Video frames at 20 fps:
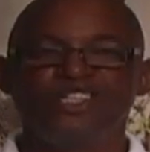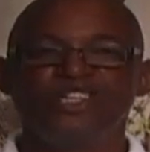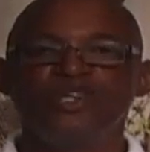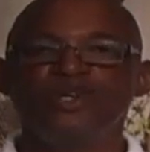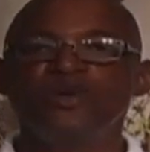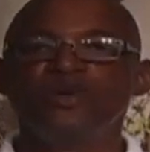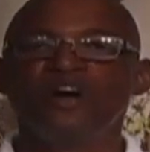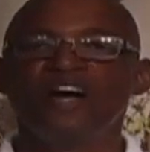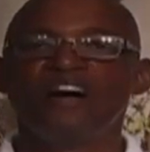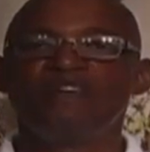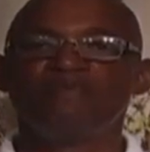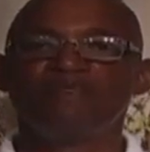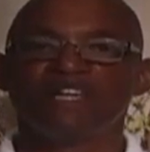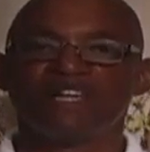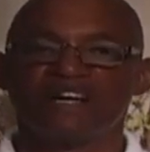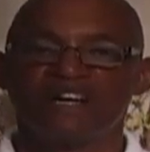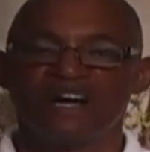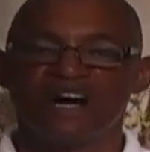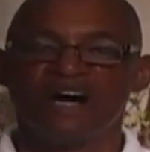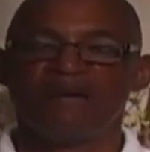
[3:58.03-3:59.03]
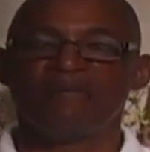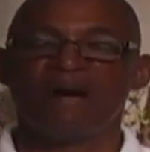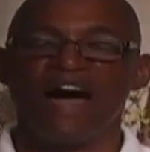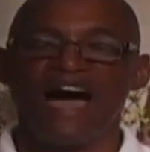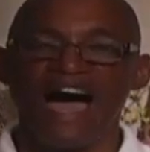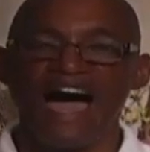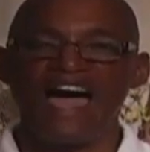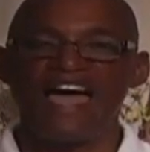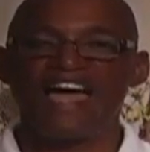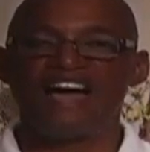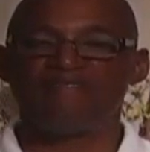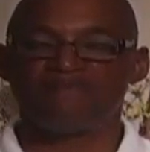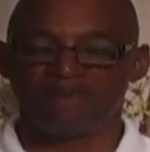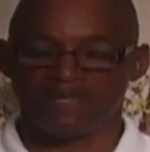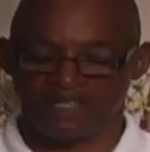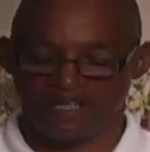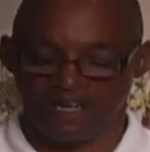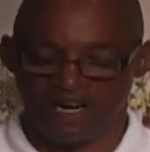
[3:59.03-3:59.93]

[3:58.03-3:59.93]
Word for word: You have become, I have